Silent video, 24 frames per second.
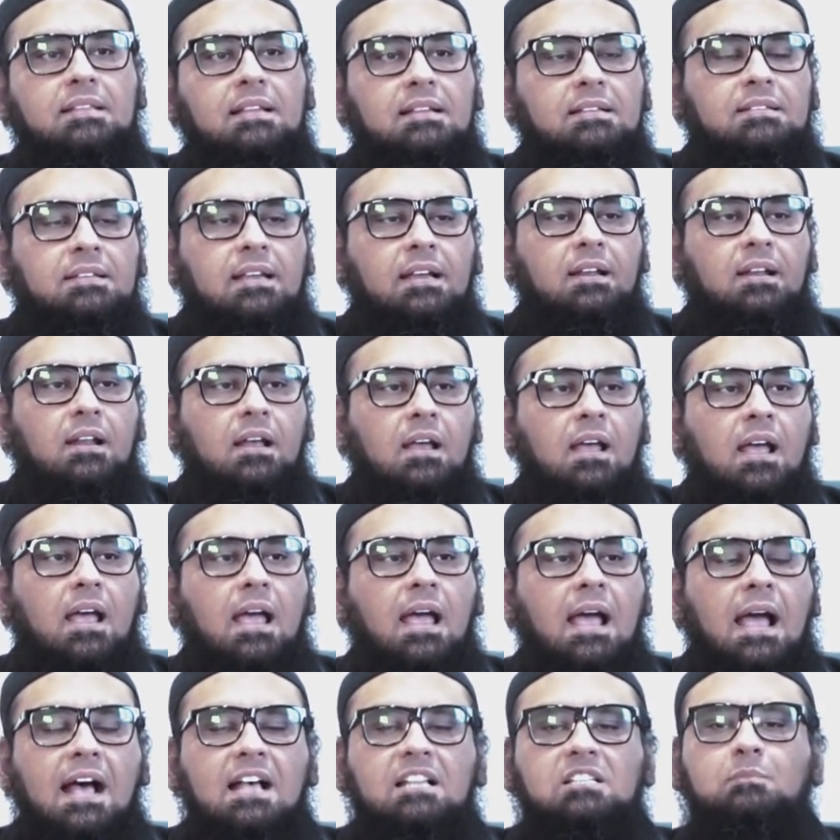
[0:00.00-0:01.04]
They said,
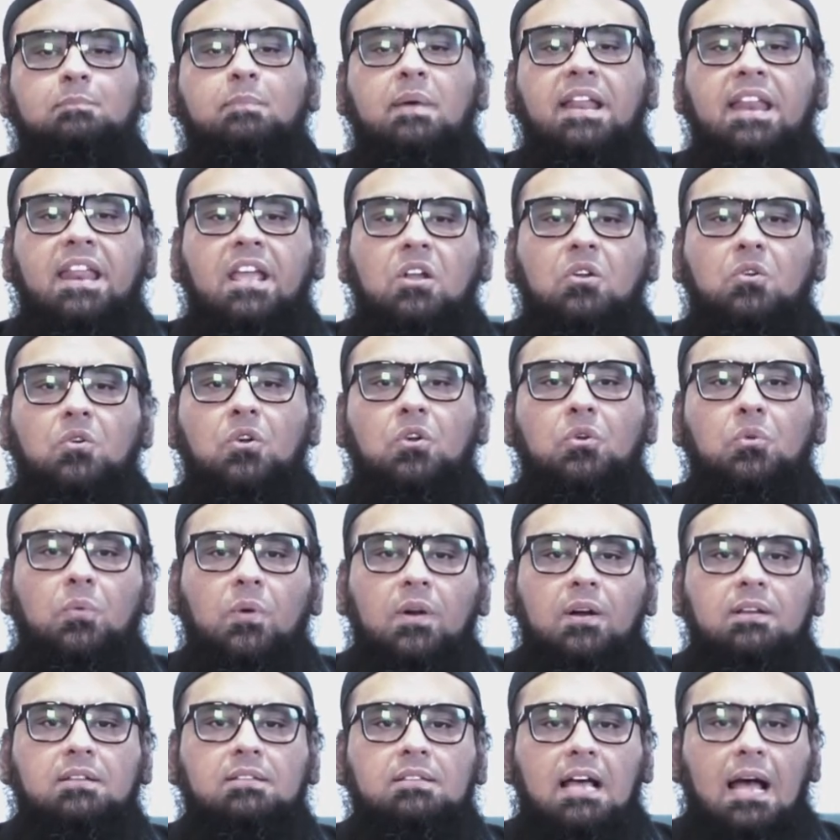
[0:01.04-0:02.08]
as many good
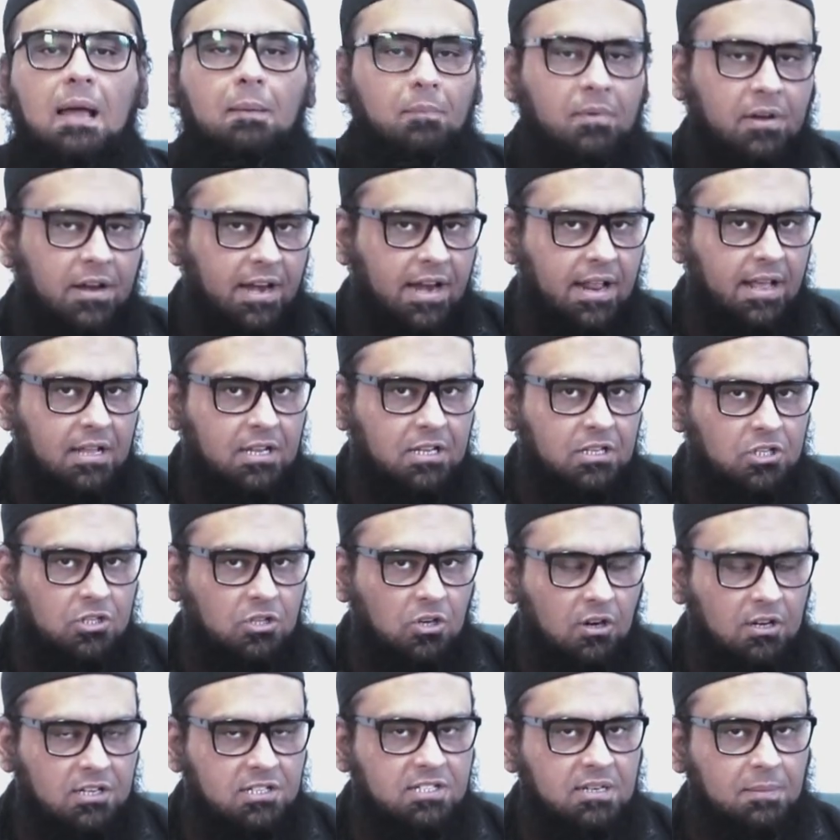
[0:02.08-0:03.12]
works, I'm reading
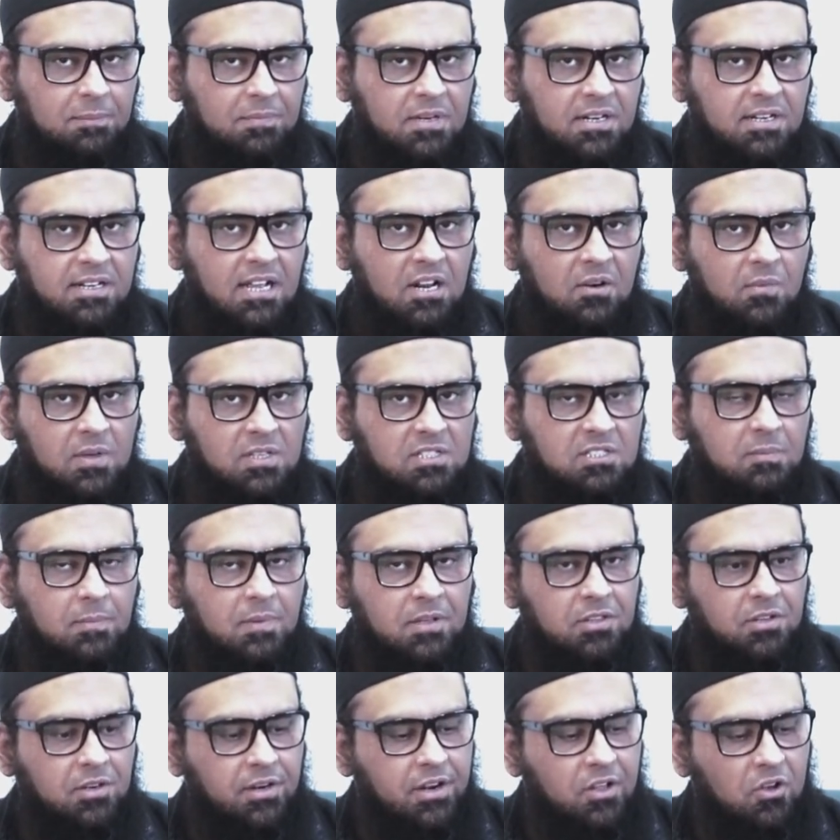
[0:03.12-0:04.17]
John chapter 10, verse
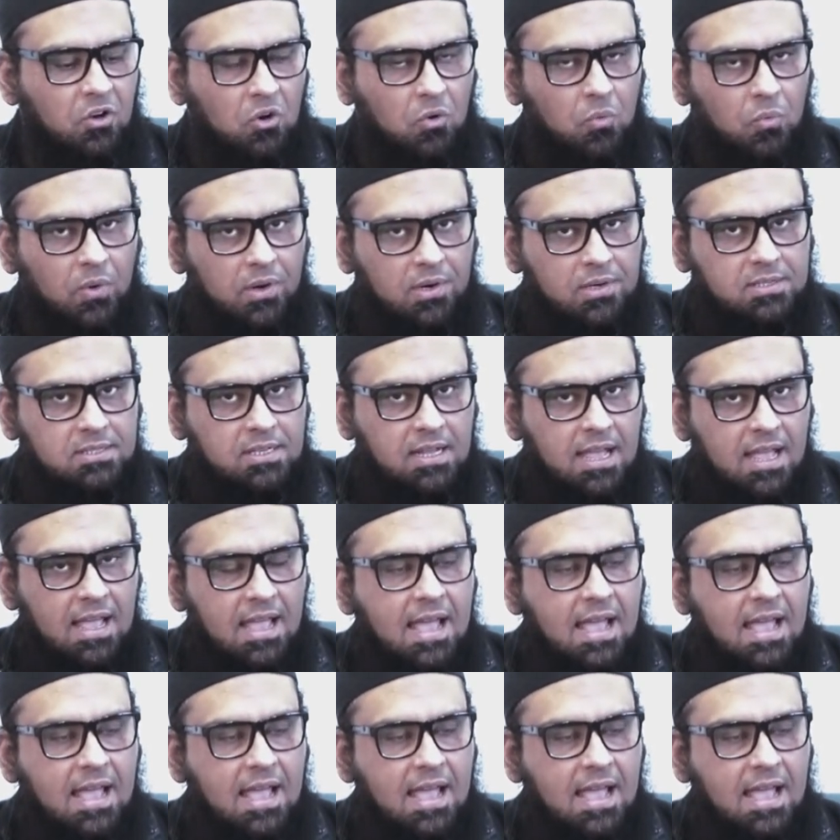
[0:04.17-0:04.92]
number 30 onwards,